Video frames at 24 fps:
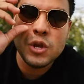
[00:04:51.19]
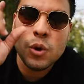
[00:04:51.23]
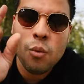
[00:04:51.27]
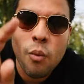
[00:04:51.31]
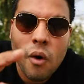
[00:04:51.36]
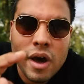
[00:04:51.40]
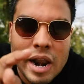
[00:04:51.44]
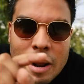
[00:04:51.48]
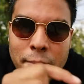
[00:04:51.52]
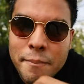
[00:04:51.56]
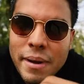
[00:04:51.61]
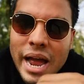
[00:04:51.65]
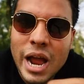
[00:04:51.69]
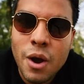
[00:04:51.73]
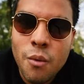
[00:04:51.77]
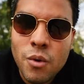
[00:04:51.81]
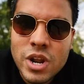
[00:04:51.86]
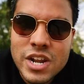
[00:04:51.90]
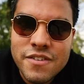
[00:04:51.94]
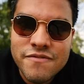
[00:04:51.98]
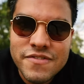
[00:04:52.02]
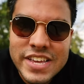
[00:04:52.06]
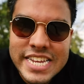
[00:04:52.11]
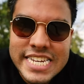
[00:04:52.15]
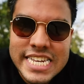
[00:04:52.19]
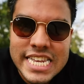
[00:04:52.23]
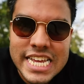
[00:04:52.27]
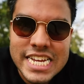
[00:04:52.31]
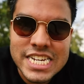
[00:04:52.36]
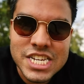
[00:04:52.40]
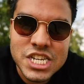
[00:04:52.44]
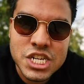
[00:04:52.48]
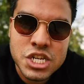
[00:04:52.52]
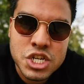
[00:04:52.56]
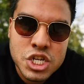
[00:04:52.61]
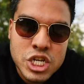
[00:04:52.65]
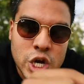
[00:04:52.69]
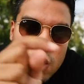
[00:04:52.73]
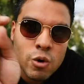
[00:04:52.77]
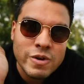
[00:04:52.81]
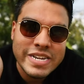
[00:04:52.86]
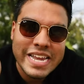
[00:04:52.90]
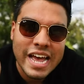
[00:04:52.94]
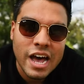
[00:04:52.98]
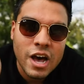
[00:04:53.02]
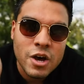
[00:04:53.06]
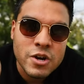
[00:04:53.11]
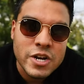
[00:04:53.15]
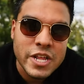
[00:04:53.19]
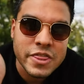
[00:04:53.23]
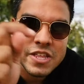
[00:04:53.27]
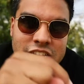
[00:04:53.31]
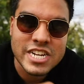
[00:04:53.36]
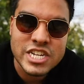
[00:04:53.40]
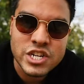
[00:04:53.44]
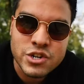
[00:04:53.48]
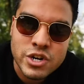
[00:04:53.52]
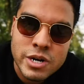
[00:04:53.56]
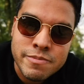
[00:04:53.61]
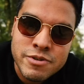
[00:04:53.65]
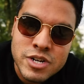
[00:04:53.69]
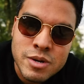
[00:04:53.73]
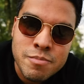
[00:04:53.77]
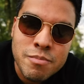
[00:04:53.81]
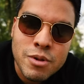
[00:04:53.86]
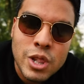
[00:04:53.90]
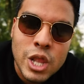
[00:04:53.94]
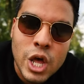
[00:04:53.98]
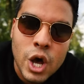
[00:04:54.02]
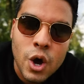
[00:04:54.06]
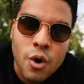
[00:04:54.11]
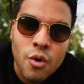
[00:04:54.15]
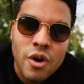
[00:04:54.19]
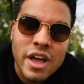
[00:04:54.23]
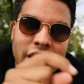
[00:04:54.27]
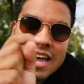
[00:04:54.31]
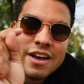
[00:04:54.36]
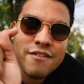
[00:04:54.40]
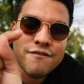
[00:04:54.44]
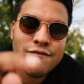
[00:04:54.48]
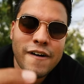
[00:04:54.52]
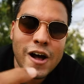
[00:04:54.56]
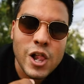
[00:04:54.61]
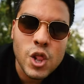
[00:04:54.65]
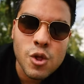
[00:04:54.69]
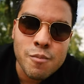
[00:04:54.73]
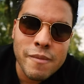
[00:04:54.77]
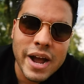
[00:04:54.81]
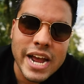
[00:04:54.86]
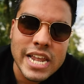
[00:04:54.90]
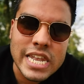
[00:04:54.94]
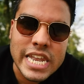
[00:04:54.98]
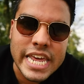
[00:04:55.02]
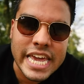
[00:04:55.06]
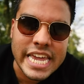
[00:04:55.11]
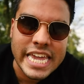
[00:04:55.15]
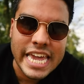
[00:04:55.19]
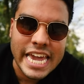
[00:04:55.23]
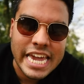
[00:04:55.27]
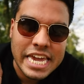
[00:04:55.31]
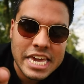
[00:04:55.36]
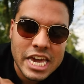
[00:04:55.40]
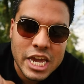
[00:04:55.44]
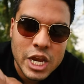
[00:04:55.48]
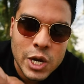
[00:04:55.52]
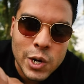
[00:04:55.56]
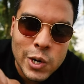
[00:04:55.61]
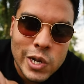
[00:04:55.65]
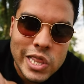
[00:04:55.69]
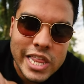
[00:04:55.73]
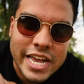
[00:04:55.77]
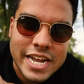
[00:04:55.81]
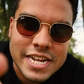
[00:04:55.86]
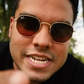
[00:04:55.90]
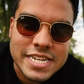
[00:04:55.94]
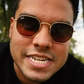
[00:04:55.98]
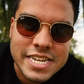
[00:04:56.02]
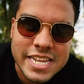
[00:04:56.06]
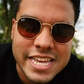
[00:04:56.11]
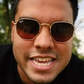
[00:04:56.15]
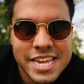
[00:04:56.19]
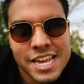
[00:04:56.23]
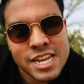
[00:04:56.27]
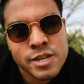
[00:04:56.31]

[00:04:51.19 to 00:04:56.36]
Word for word: If you wanna buy one of these lenses, go down in the description below, follow my link and get your lens.